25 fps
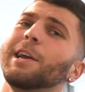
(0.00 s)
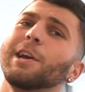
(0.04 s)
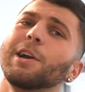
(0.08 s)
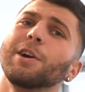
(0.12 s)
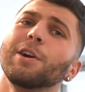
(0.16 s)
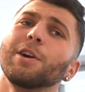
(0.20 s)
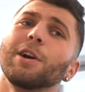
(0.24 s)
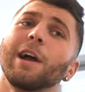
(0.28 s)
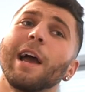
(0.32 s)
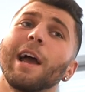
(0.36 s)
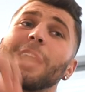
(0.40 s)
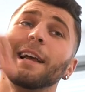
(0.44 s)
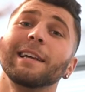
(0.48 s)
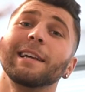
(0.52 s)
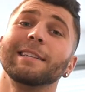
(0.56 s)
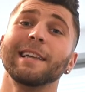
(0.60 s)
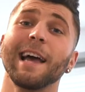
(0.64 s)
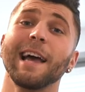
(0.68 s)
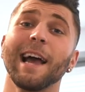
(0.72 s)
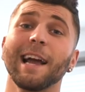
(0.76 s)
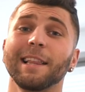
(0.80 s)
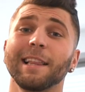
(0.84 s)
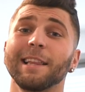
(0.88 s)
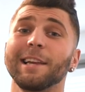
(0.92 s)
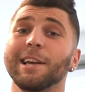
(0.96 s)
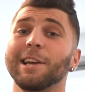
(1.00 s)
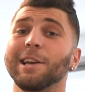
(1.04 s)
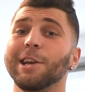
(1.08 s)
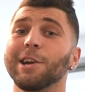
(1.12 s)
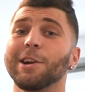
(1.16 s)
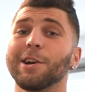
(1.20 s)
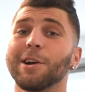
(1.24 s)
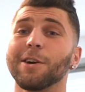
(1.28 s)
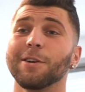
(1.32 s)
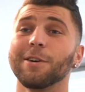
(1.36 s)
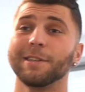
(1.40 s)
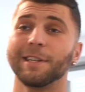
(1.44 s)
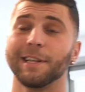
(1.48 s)
here exactly a year
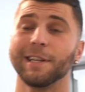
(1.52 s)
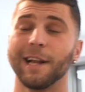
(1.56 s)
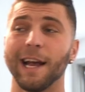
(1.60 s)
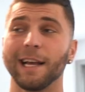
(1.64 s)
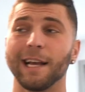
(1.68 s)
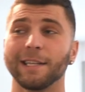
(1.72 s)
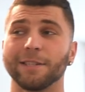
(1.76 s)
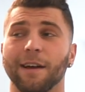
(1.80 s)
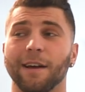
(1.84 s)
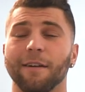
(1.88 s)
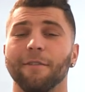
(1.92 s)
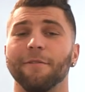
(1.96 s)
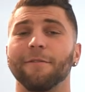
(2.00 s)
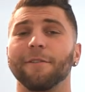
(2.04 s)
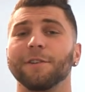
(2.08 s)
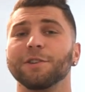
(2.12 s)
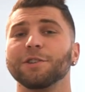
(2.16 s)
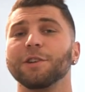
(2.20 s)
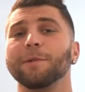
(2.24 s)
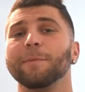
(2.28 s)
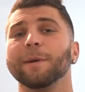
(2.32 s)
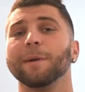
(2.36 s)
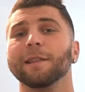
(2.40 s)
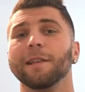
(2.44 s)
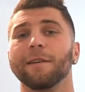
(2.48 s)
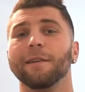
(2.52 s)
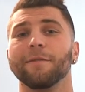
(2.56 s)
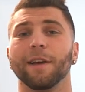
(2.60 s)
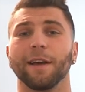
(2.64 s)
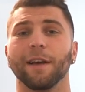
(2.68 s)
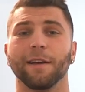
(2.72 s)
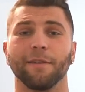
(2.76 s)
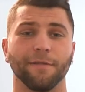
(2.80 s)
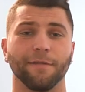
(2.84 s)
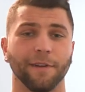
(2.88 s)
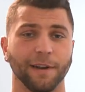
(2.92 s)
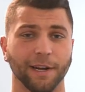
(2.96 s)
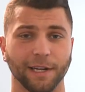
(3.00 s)
ago today. So I've officially been living
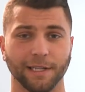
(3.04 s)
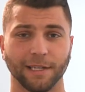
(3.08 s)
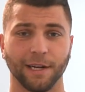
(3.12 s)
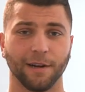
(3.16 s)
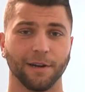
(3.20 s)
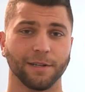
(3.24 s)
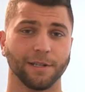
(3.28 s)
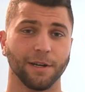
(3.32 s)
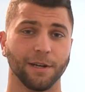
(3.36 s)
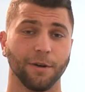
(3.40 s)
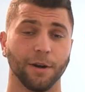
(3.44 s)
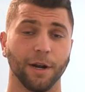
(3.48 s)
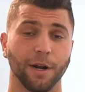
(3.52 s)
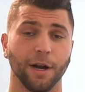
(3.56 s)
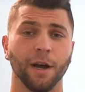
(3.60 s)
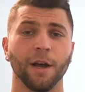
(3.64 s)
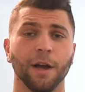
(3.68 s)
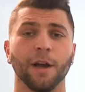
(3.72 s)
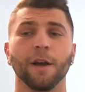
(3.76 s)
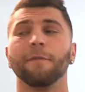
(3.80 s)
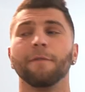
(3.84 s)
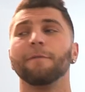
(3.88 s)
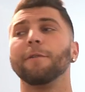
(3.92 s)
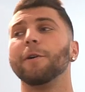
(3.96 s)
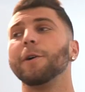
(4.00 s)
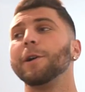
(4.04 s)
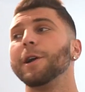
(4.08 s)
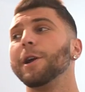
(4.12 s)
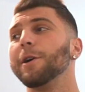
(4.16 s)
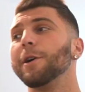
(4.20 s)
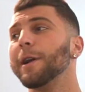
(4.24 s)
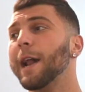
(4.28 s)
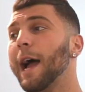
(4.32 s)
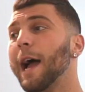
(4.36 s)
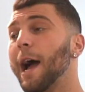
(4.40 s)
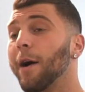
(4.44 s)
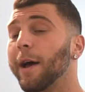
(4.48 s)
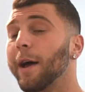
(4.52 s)
in Phoenix, Arizona for a year
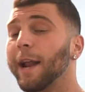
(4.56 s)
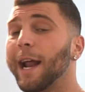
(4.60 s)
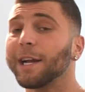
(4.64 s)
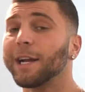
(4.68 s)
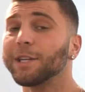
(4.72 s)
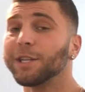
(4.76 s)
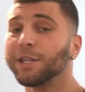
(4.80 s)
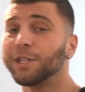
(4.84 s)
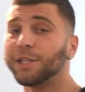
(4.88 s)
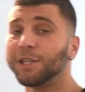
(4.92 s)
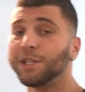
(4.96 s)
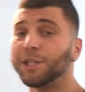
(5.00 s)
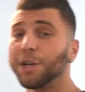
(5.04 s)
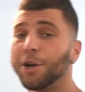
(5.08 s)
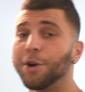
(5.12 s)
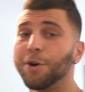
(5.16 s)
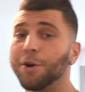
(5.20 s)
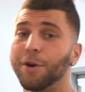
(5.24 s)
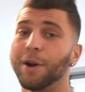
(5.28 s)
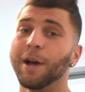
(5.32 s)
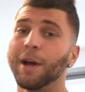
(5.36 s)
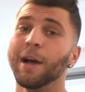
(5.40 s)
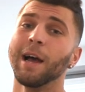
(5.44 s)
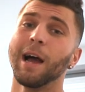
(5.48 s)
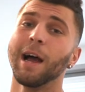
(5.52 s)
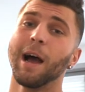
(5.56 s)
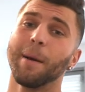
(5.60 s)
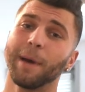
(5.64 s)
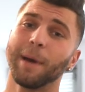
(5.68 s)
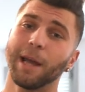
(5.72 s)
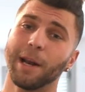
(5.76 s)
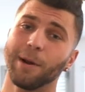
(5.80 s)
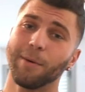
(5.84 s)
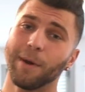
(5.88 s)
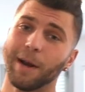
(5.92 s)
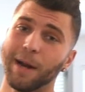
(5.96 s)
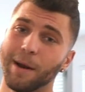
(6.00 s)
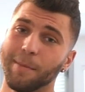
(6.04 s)
now. And actually soon I'm
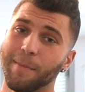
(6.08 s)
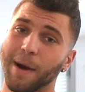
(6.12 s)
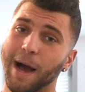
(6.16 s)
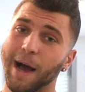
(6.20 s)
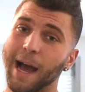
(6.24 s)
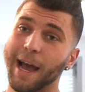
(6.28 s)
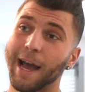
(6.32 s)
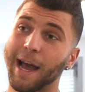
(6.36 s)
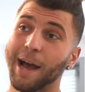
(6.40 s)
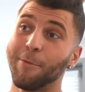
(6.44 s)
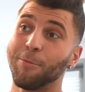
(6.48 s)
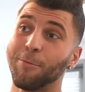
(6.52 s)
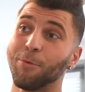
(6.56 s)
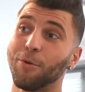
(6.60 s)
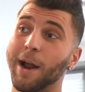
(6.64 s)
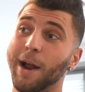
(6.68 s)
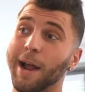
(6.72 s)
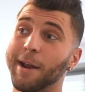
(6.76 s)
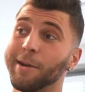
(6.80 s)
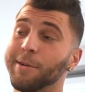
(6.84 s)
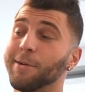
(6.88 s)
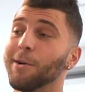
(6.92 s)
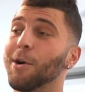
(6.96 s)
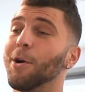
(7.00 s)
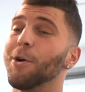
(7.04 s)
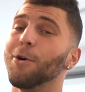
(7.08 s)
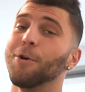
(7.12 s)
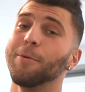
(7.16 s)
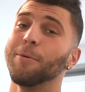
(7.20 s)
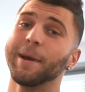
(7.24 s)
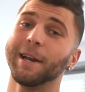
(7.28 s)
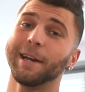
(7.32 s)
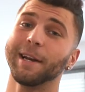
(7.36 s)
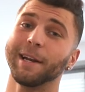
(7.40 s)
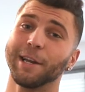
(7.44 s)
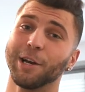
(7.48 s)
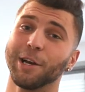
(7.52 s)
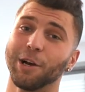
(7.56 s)
getting ready to buy a brand new home
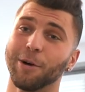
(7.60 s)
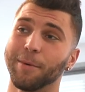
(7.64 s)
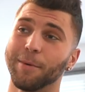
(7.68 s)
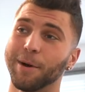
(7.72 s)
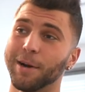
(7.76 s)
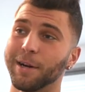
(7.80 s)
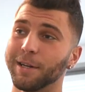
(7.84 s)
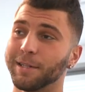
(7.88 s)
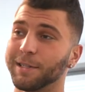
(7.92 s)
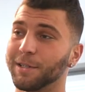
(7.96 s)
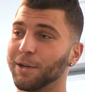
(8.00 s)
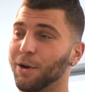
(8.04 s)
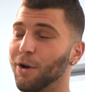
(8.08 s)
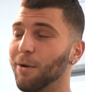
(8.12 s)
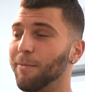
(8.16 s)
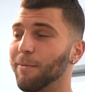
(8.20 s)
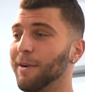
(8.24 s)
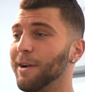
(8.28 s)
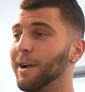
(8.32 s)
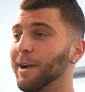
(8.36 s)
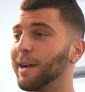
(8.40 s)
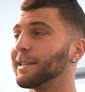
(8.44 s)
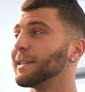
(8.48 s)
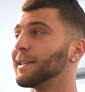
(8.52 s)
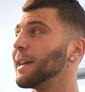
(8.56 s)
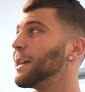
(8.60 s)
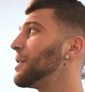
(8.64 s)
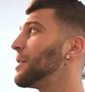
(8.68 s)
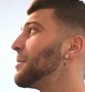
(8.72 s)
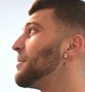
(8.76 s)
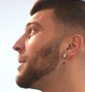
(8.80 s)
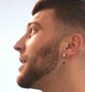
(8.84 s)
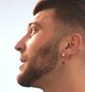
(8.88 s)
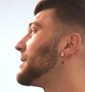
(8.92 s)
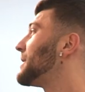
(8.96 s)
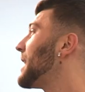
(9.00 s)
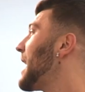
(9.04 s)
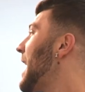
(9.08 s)
in Gilbert. So I'm very excited
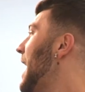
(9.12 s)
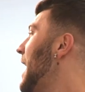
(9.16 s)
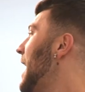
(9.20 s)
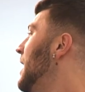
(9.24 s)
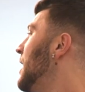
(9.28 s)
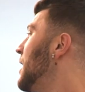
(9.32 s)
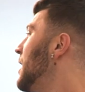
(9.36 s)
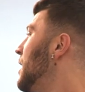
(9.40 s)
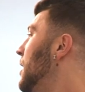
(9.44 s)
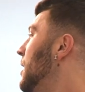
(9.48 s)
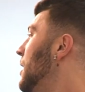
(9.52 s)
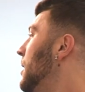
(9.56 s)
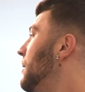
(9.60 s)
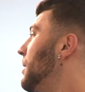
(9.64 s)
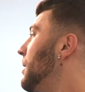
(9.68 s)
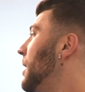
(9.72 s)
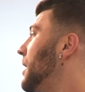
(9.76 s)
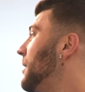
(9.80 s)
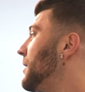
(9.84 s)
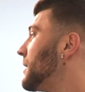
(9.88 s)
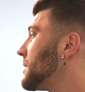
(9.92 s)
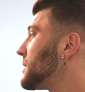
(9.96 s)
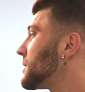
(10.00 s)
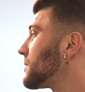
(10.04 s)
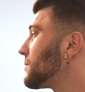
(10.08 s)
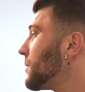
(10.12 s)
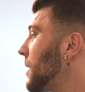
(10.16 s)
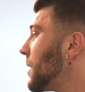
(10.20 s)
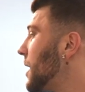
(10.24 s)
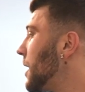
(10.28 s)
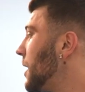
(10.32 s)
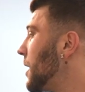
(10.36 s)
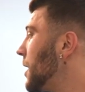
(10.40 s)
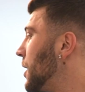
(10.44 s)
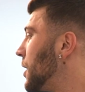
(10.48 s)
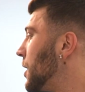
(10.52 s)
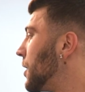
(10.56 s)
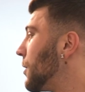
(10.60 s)
about that. But this is
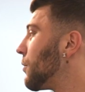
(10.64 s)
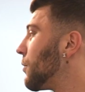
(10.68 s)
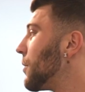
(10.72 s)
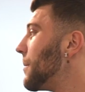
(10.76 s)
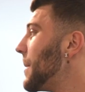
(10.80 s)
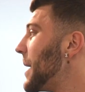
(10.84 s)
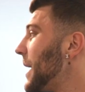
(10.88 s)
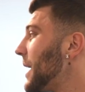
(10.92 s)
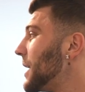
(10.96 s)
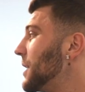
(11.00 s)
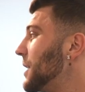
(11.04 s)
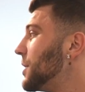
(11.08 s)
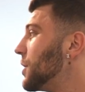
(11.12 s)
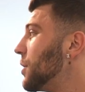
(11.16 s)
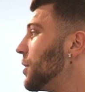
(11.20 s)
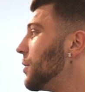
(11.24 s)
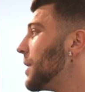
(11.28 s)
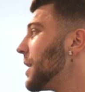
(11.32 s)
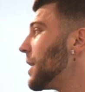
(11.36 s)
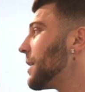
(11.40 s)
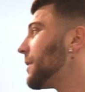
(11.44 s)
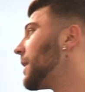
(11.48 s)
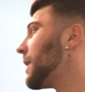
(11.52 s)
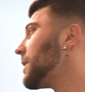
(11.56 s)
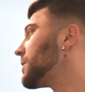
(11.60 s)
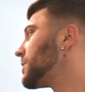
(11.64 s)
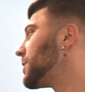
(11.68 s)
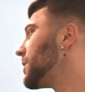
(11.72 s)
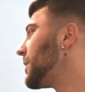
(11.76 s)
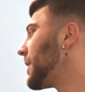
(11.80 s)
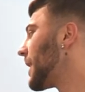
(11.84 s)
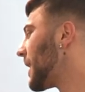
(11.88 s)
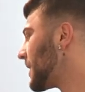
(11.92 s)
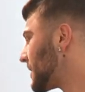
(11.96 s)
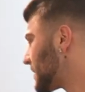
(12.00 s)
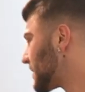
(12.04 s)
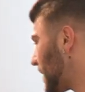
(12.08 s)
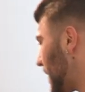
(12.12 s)
what we're making do with. I'll show you guys